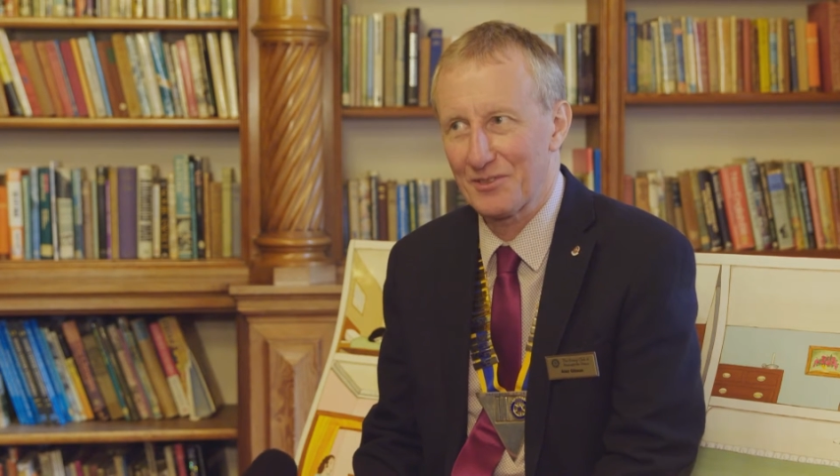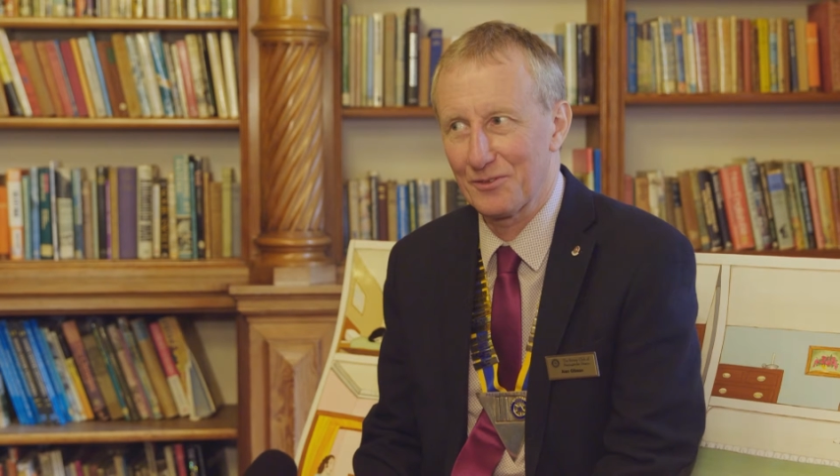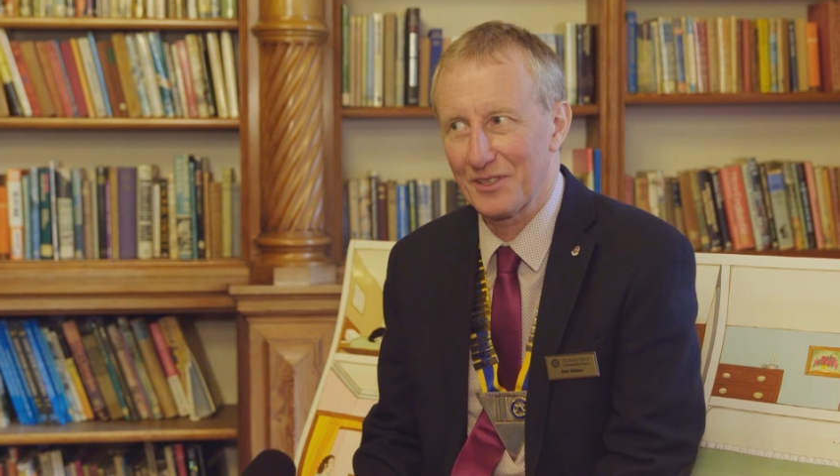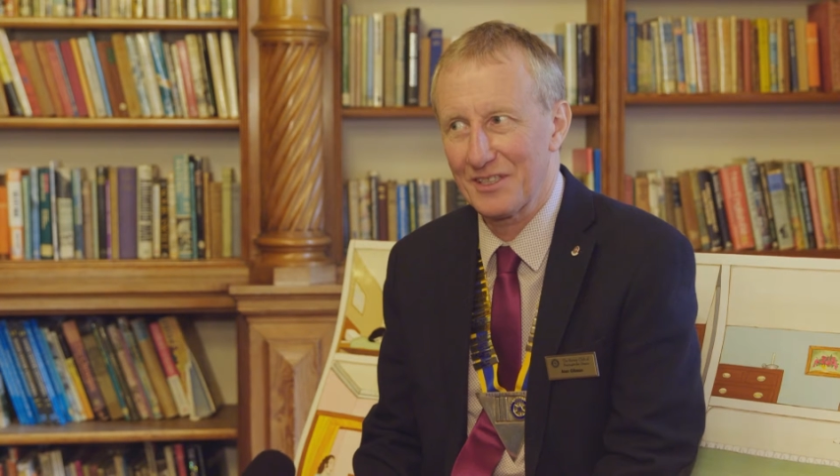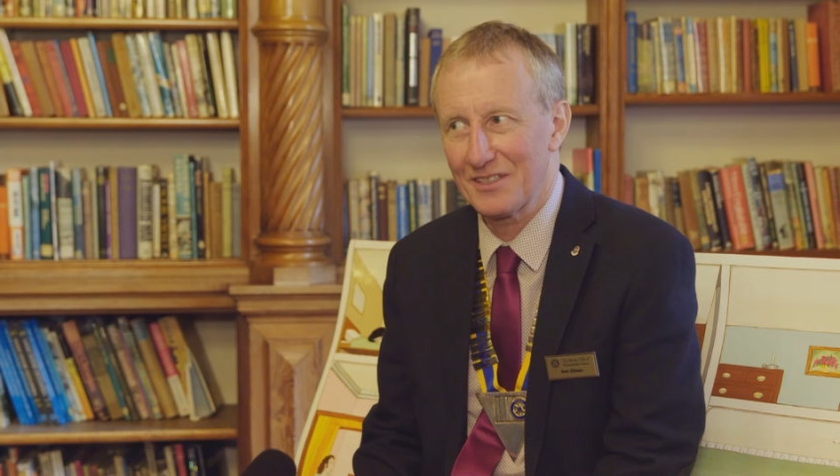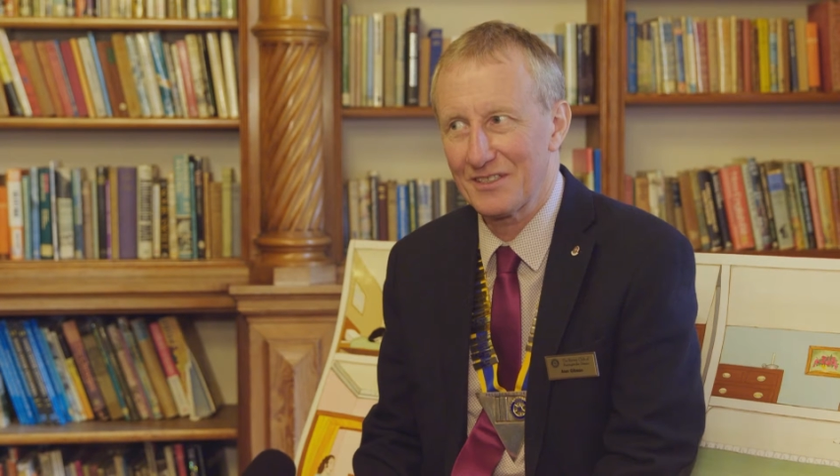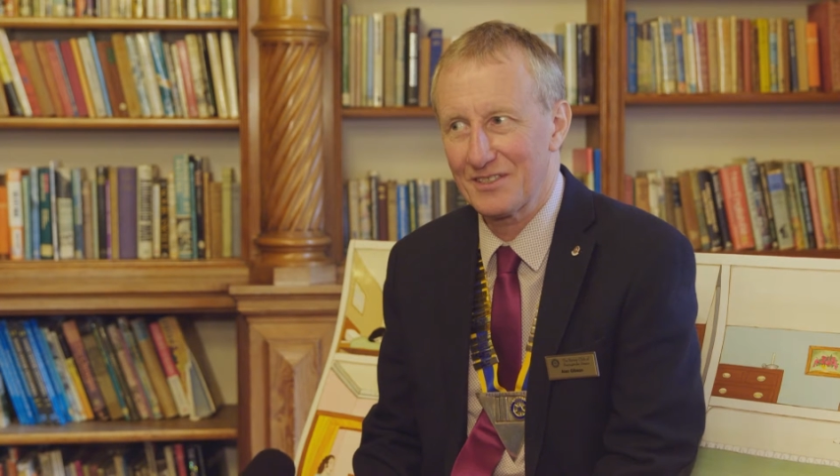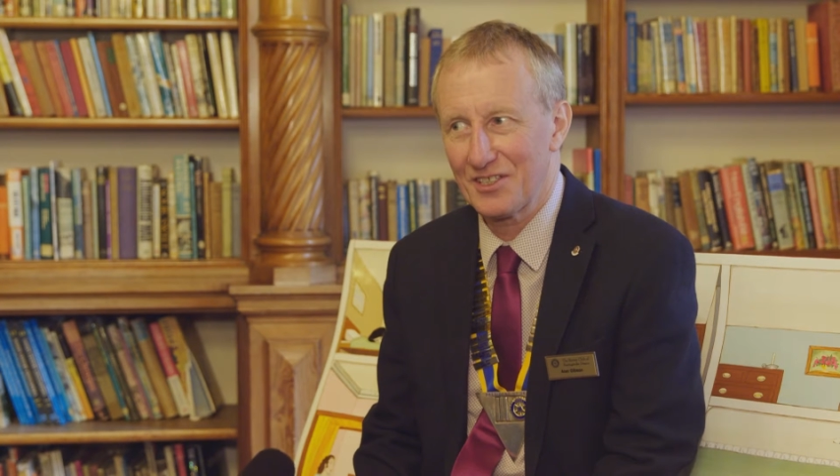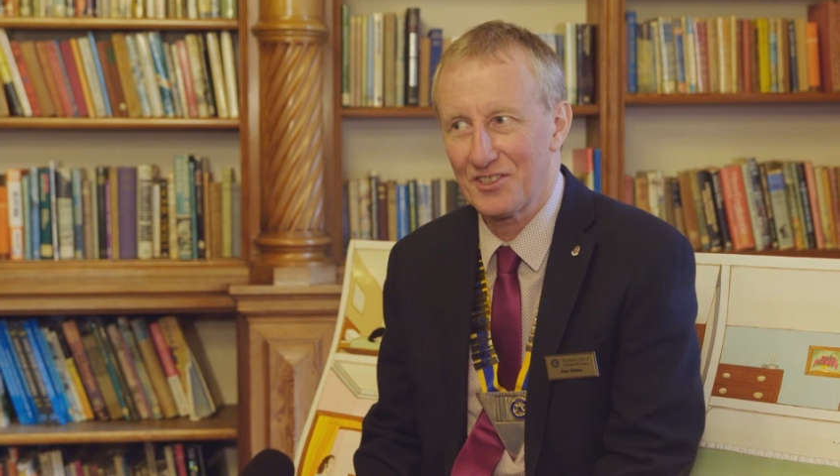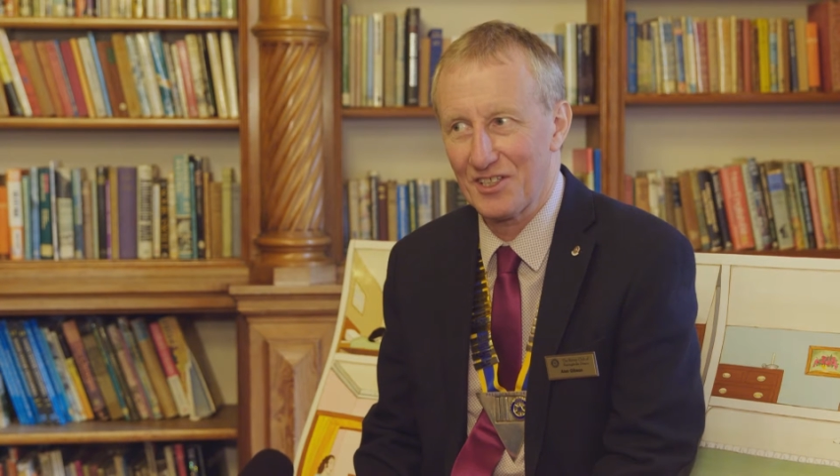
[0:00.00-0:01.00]
saw it,
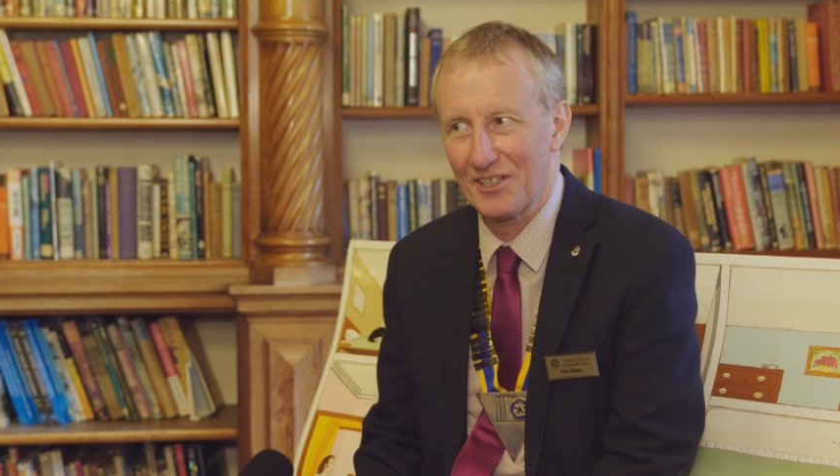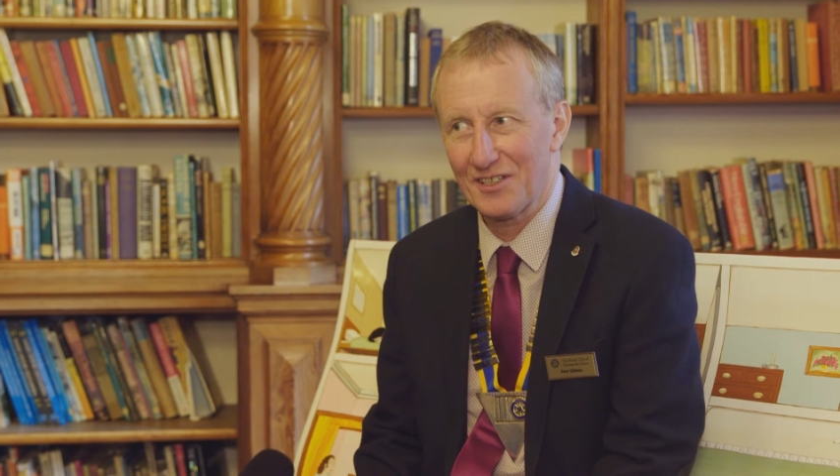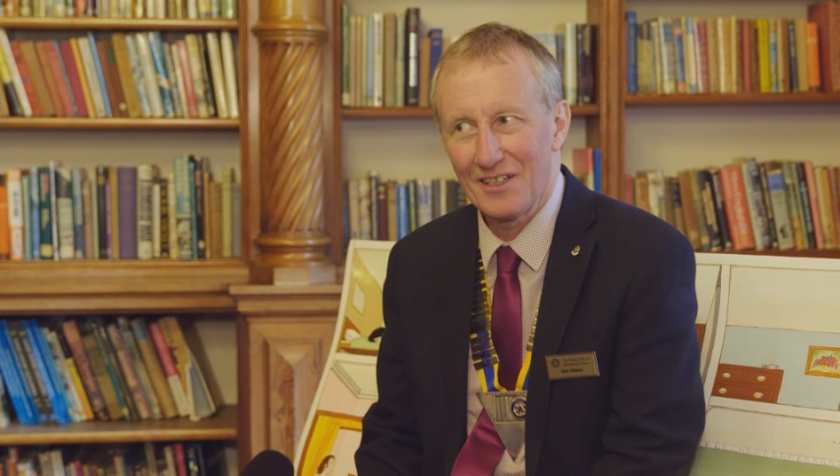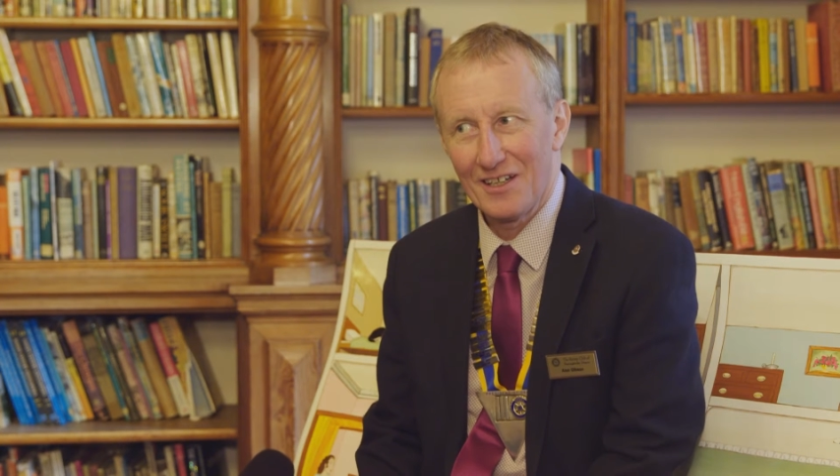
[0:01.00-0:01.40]
she said,